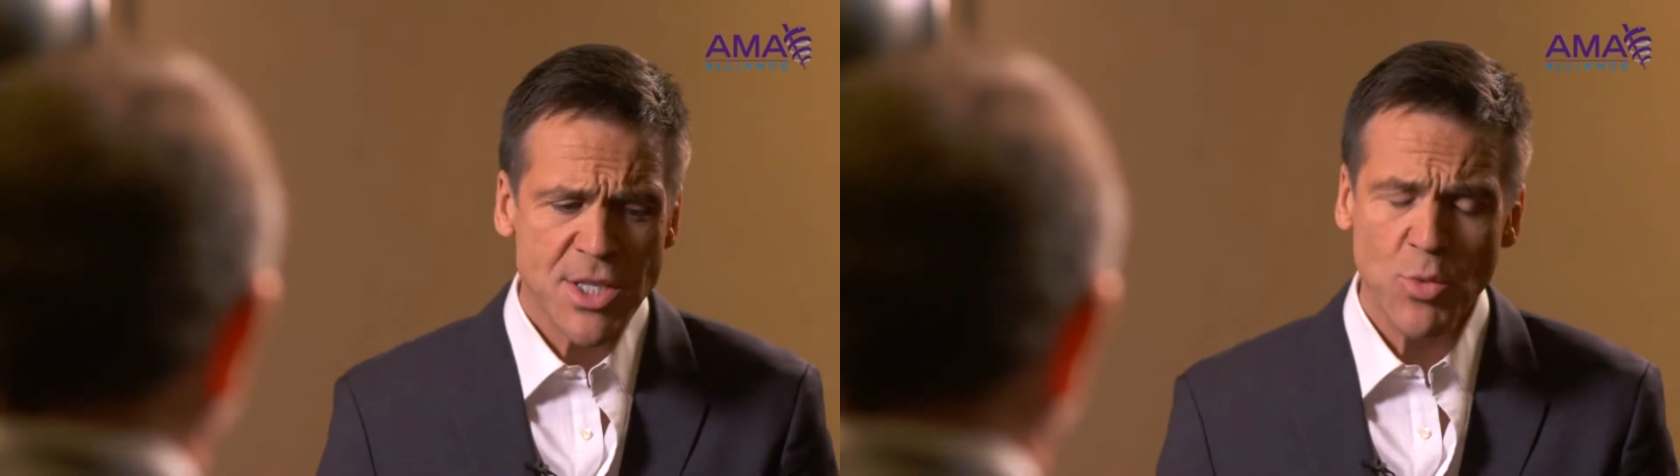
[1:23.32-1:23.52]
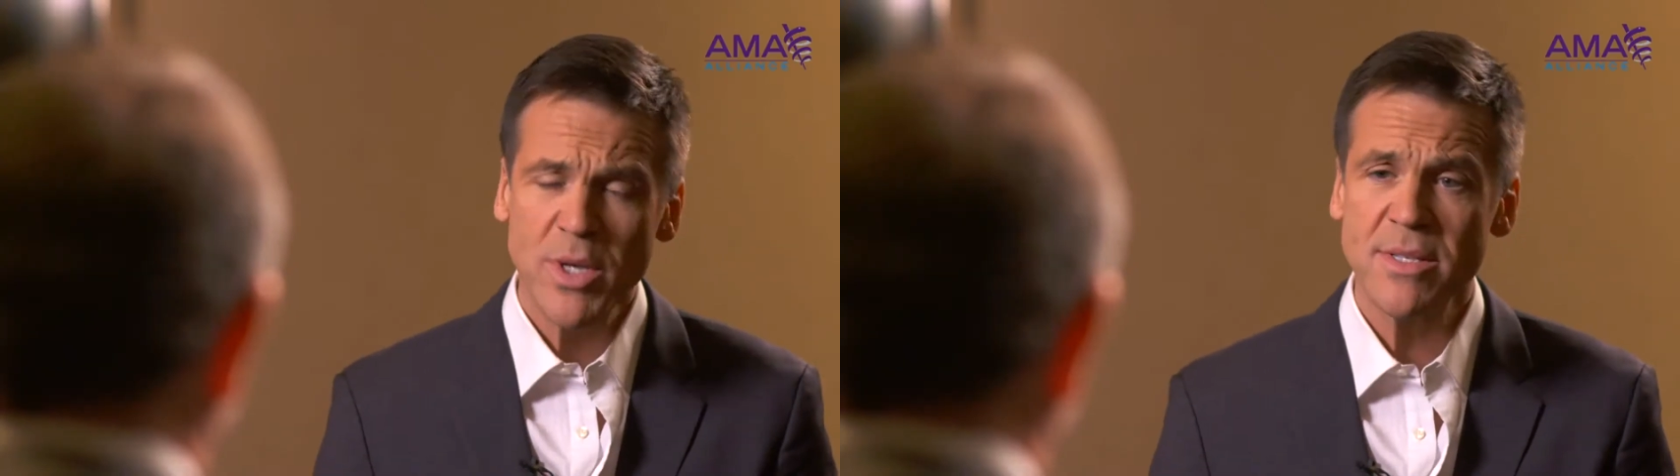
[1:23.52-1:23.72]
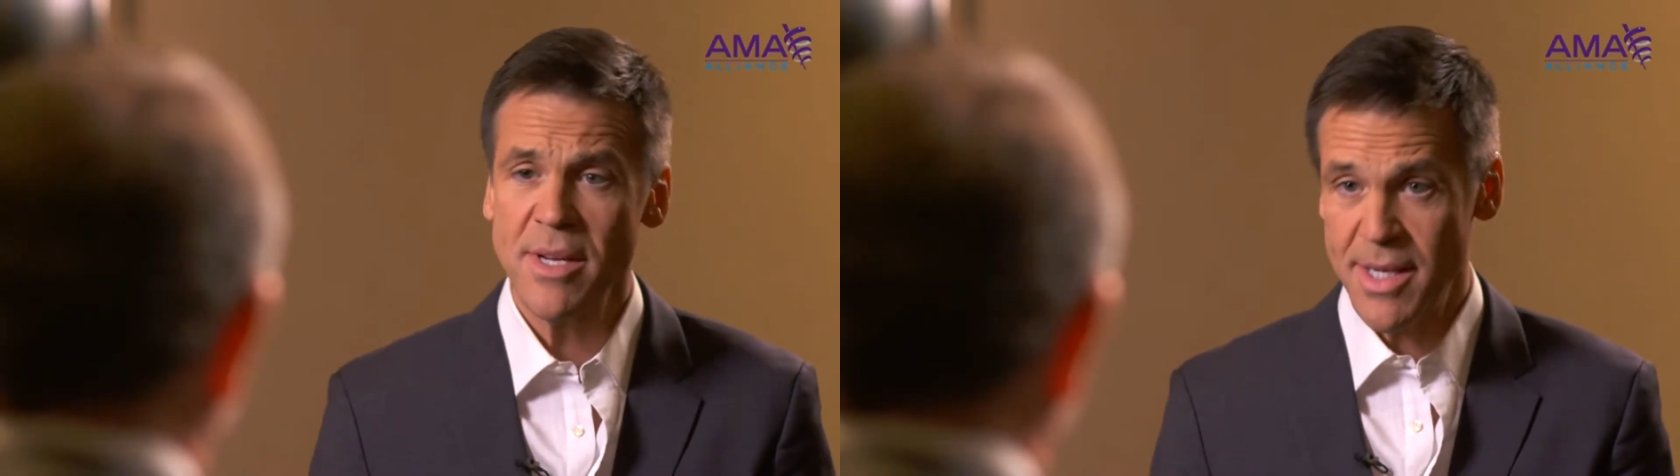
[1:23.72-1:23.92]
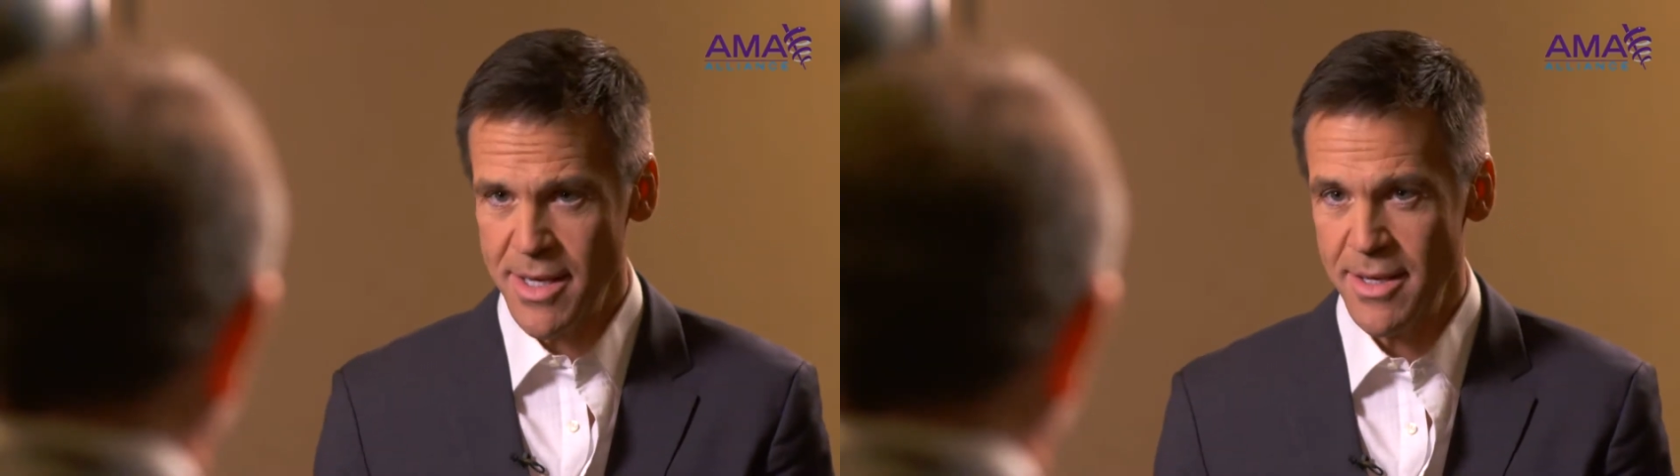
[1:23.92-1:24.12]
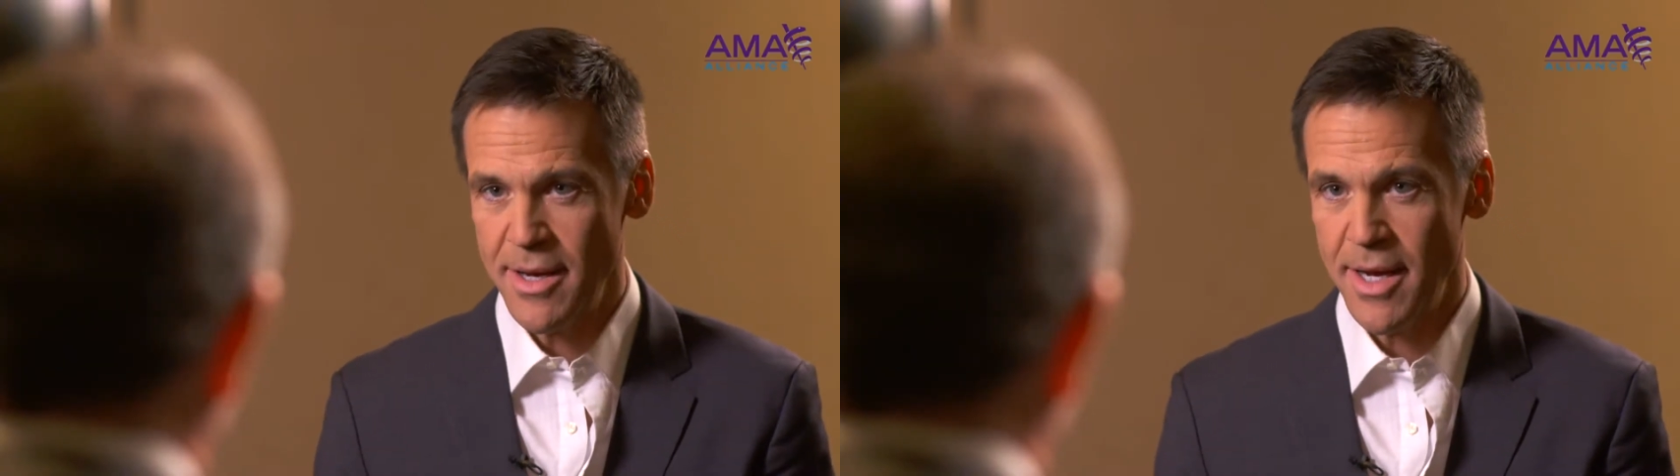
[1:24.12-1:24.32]
So what does the
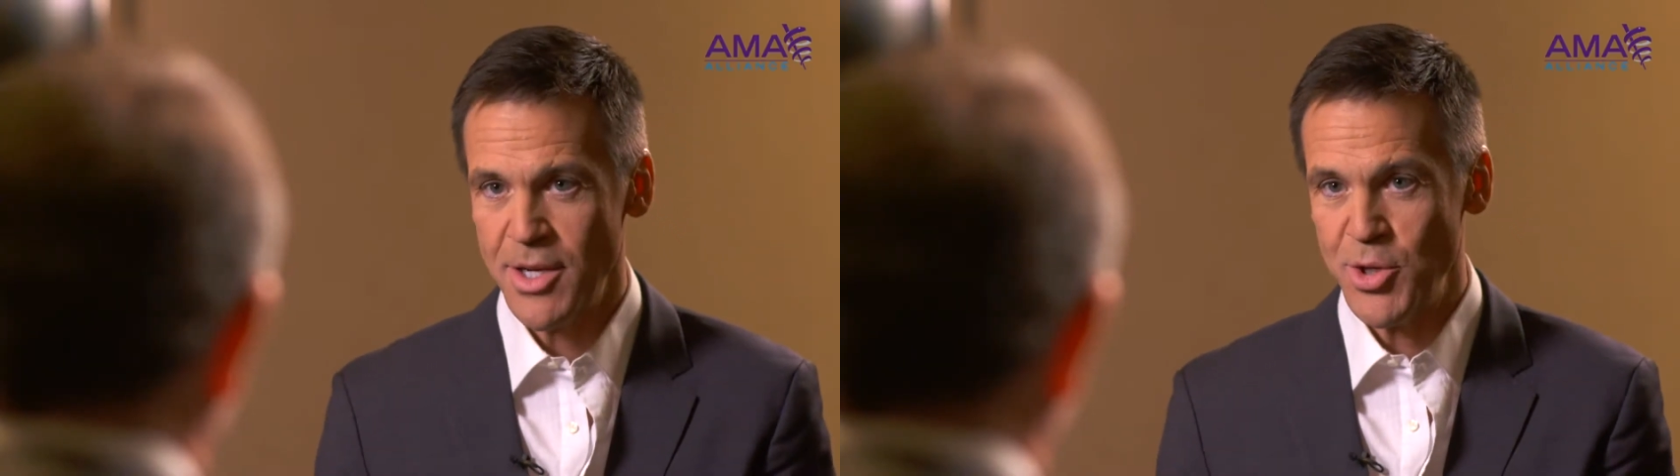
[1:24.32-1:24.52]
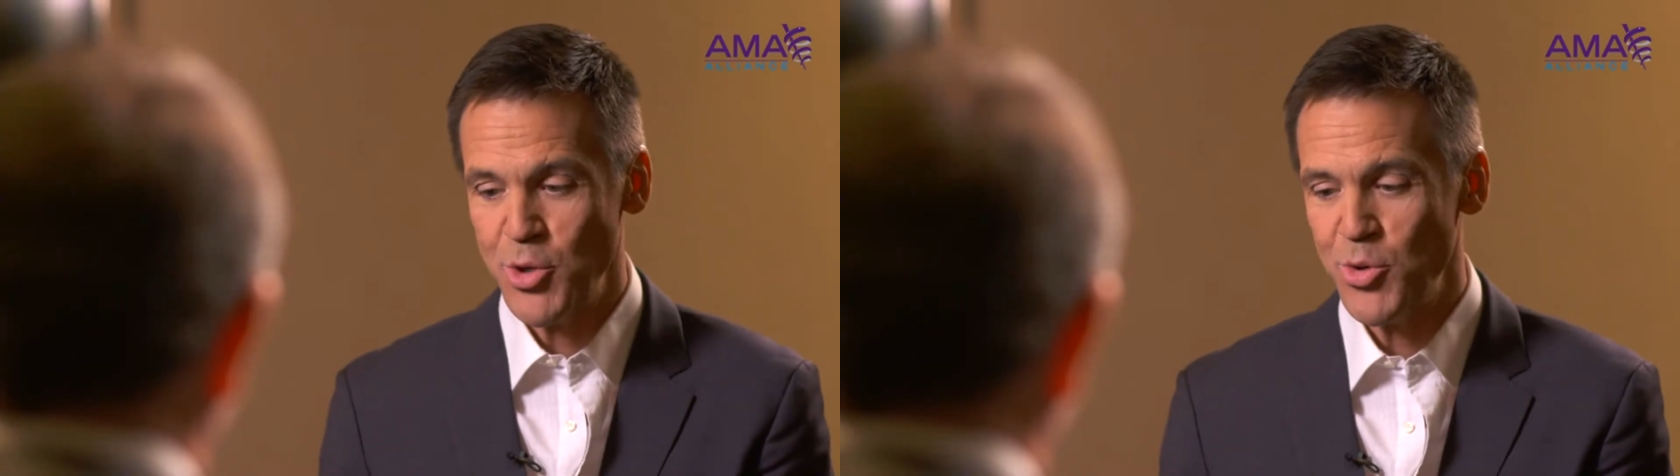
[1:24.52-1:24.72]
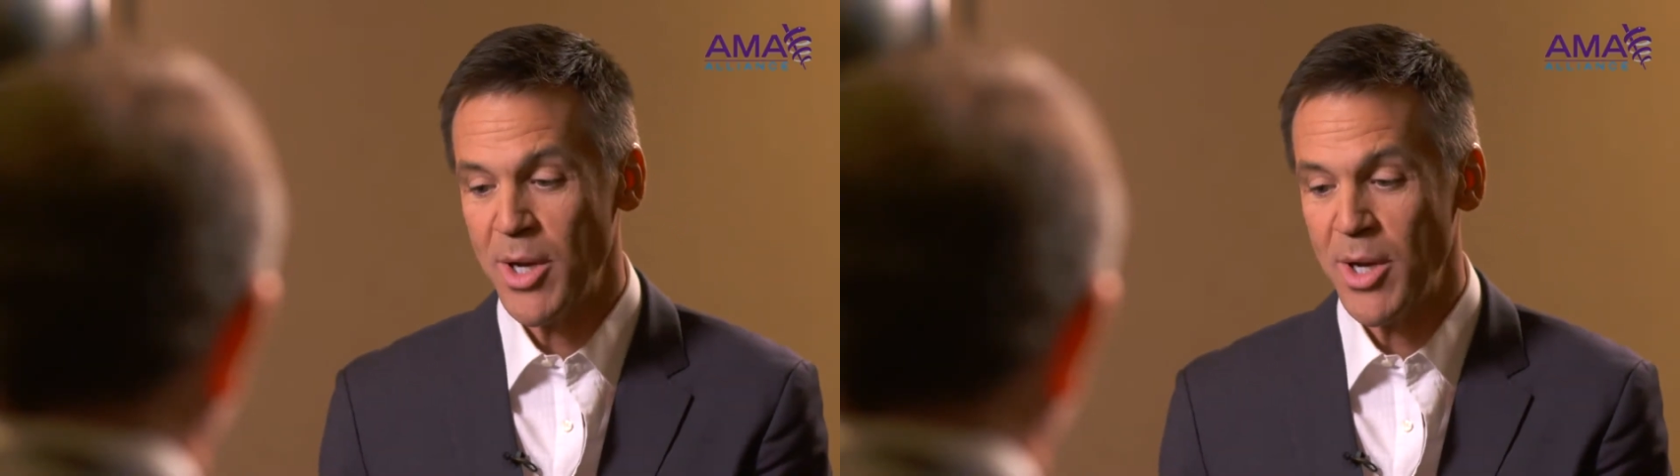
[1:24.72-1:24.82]
DEA do,